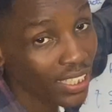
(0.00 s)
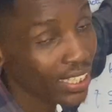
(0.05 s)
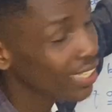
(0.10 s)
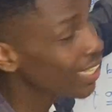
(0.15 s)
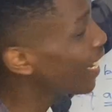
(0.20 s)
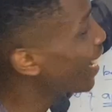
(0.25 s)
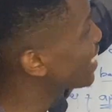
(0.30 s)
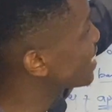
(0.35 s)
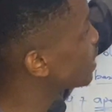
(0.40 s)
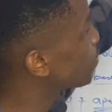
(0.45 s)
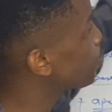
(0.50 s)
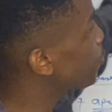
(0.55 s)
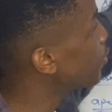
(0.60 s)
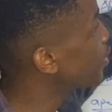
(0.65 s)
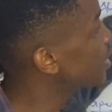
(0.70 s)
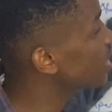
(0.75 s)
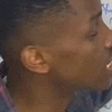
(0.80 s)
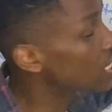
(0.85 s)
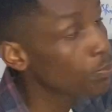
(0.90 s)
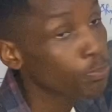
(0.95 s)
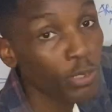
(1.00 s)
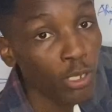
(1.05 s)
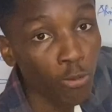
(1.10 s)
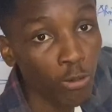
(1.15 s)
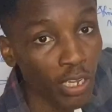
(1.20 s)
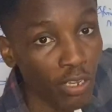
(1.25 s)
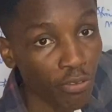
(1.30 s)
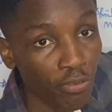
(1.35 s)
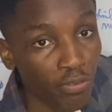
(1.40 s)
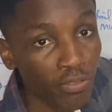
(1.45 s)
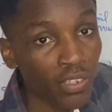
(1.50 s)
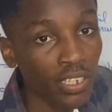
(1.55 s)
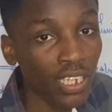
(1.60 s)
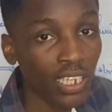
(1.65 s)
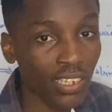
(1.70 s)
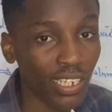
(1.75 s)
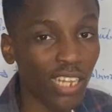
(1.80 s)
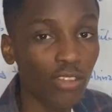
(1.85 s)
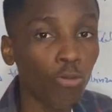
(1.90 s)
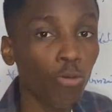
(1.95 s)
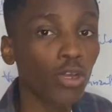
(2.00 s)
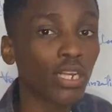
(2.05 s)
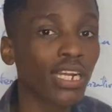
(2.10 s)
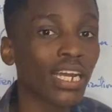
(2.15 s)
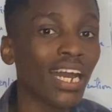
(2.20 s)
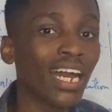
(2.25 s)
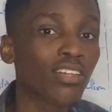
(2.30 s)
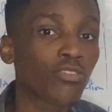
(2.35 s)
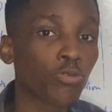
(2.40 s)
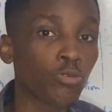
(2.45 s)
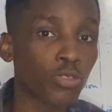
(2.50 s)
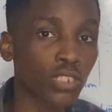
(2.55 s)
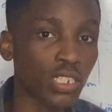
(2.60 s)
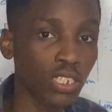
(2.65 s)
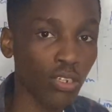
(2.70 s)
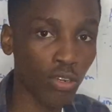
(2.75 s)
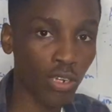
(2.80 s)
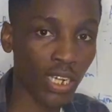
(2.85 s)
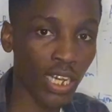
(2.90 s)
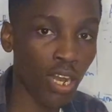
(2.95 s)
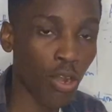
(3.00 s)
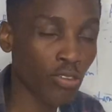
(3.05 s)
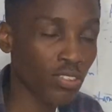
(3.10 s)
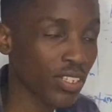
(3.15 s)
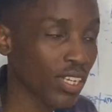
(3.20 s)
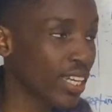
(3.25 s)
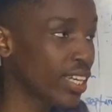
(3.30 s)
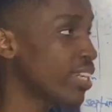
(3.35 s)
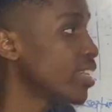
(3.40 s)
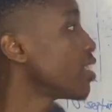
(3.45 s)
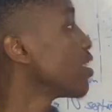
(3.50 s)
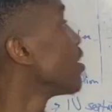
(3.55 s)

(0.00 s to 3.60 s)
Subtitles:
here, I spread it P wave. That's what the heart will see on the outside.